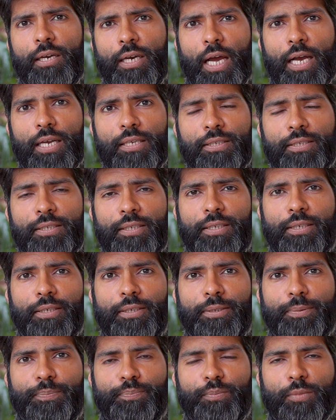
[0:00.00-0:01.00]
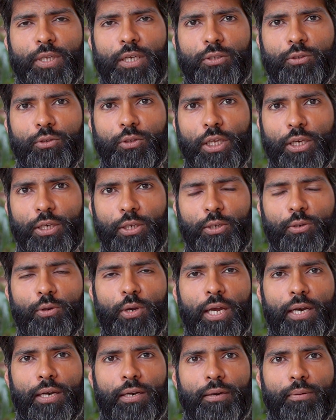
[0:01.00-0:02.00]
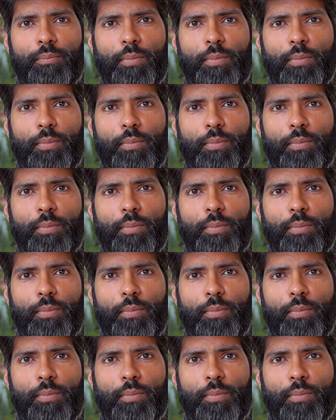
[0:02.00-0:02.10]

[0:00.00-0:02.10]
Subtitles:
Task so that you can